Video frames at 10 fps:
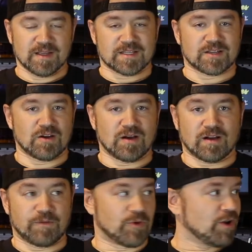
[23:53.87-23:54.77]
So
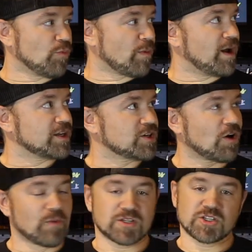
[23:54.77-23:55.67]
uh, if you want to know more about
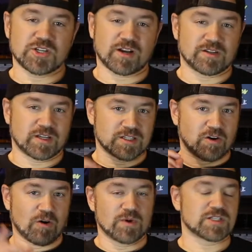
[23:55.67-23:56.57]
Guitar Wishes, check out
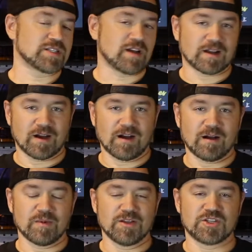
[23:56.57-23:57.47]

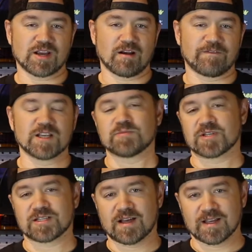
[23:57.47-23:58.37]
guitarwishes.com. Check out our
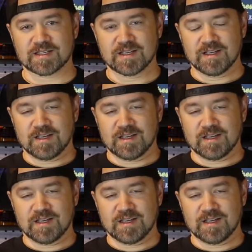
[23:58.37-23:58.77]
Facebook site.